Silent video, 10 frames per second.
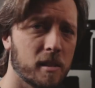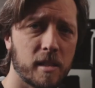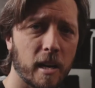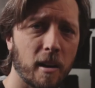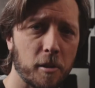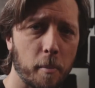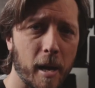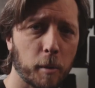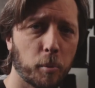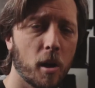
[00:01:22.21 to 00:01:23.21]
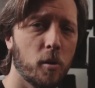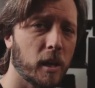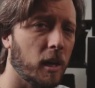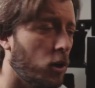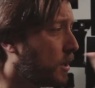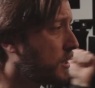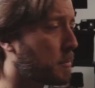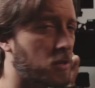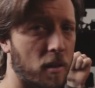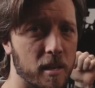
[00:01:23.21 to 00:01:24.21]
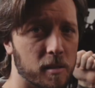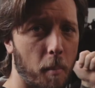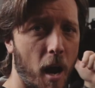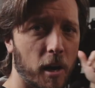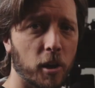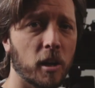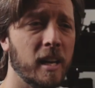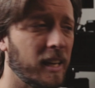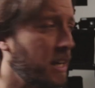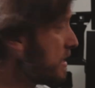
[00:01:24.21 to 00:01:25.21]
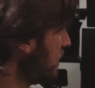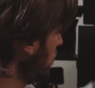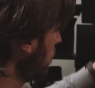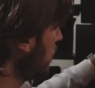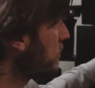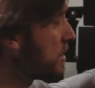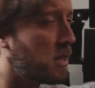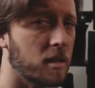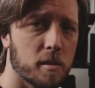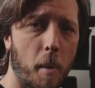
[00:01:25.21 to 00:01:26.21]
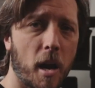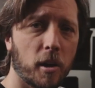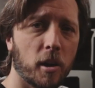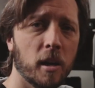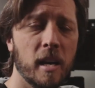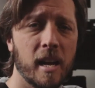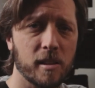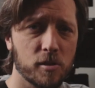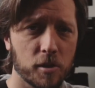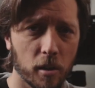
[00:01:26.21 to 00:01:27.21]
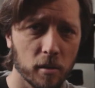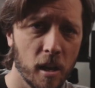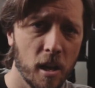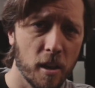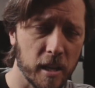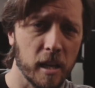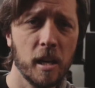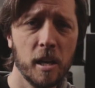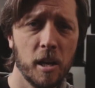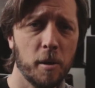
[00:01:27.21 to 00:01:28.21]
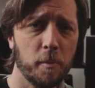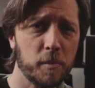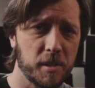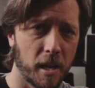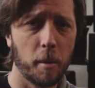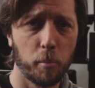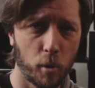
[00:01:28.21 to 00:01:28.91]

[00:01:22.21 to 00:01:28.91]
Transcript: let's tear out the Mac Pro, get it hooked up to this monitor, get this hooked up to this monitor, and start the setup